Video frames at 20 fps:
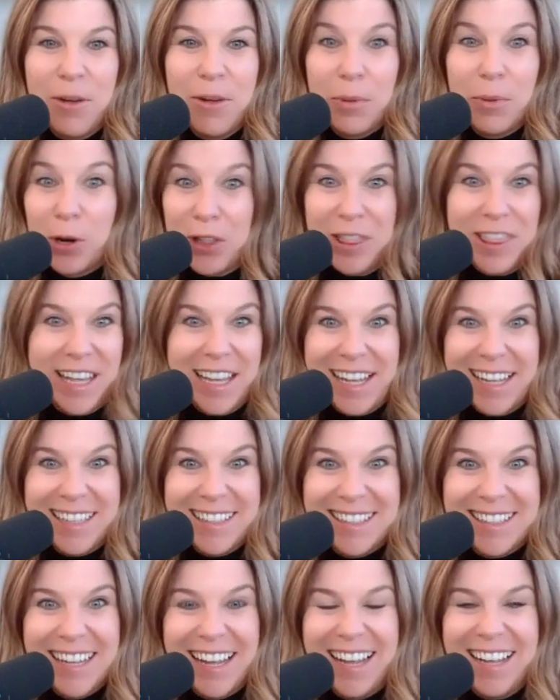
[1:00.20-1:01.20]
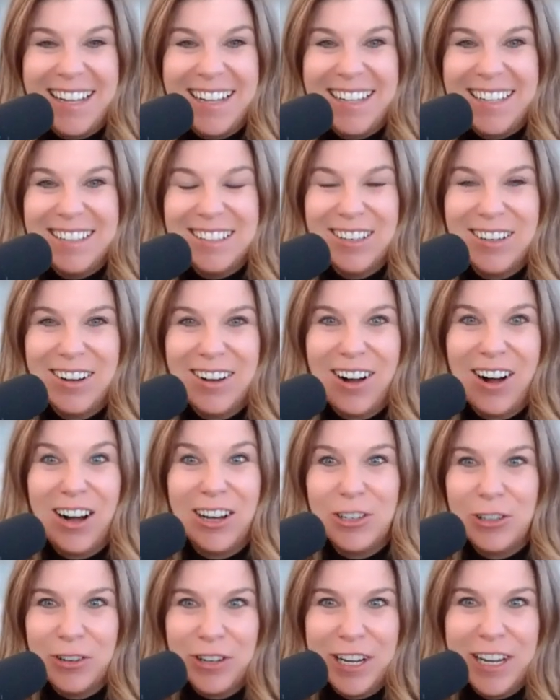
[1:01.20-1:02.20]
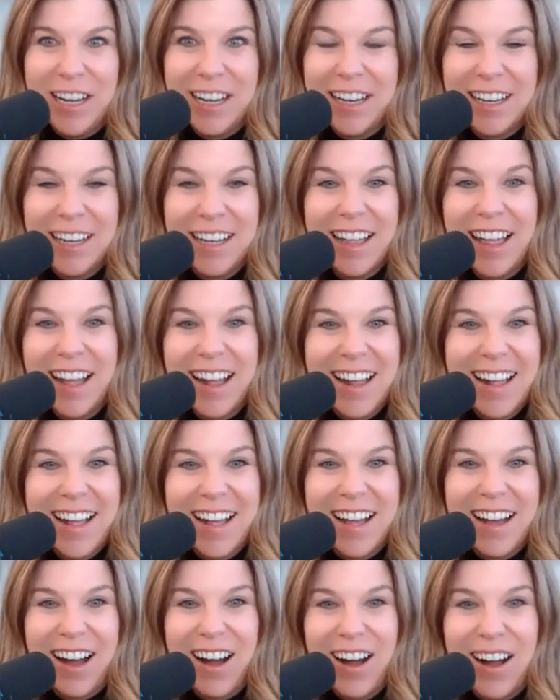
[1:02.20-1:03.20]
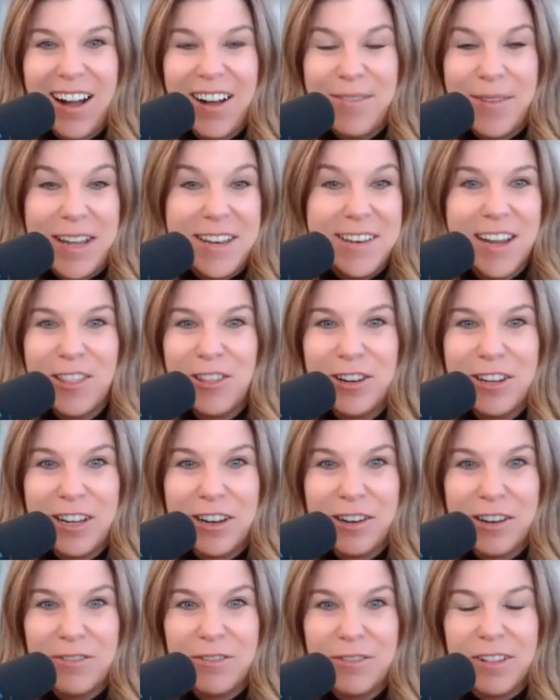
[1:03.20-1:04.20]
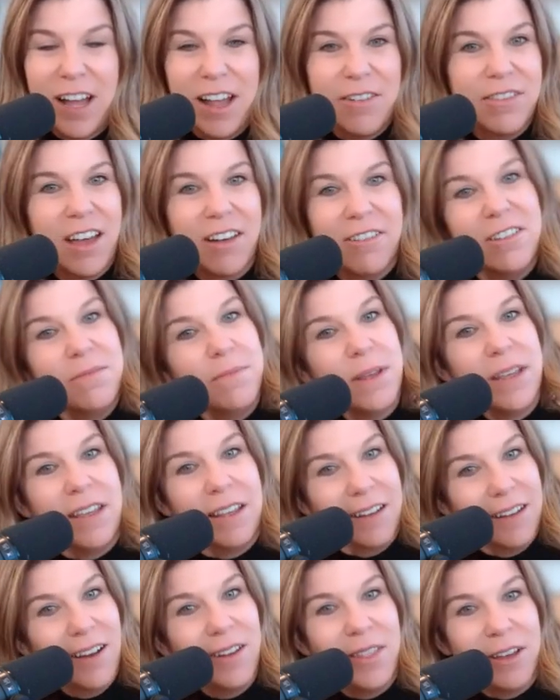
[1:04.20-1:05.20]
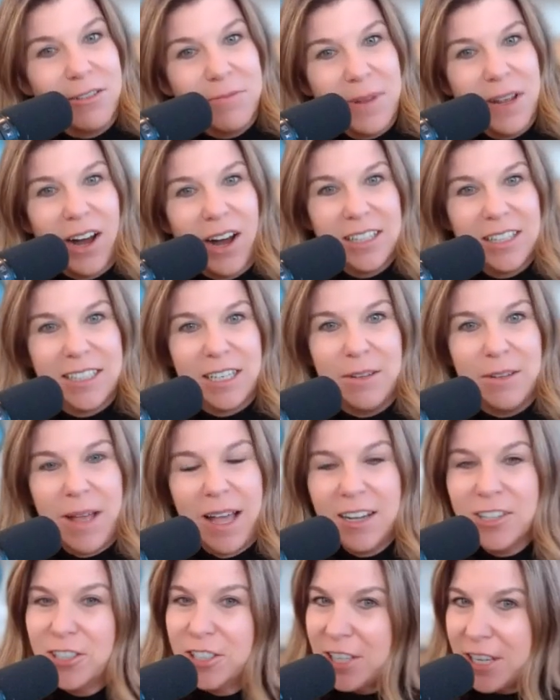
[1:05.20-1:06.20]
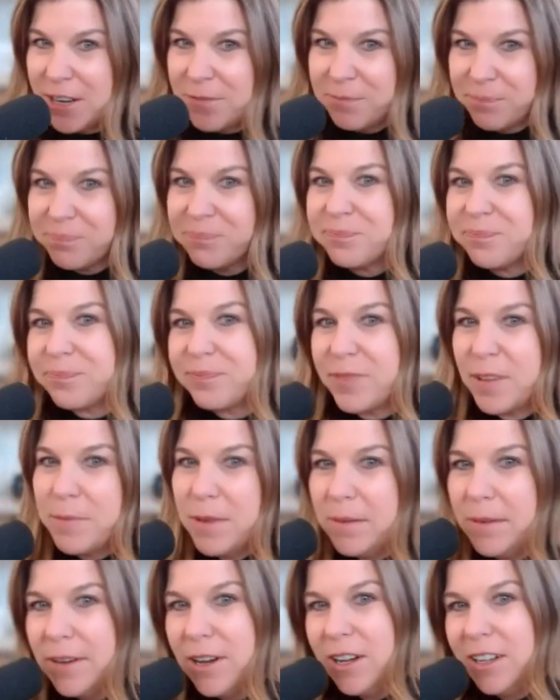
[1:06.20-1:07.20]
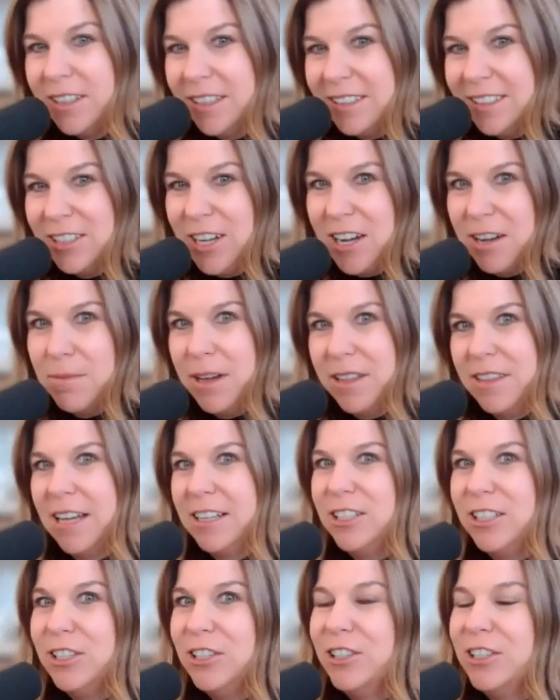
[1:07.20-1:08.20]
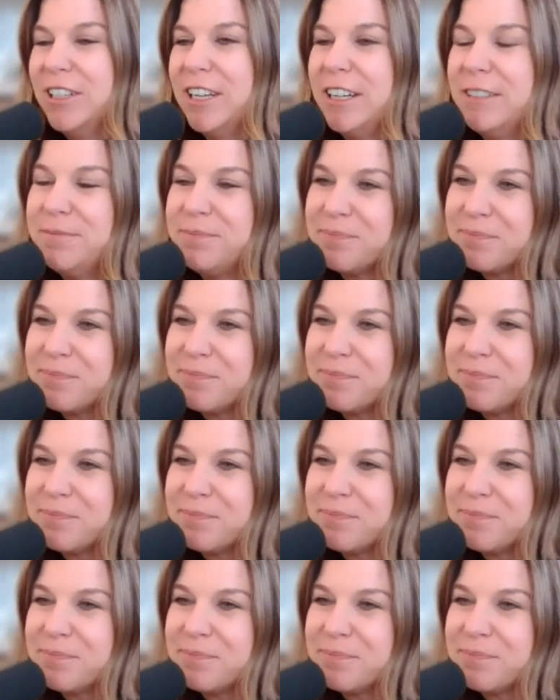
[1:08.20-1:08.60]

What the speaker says: birthdays and honoring another year of life, that would be awesome. Actually, maybe I'll talk about that too today.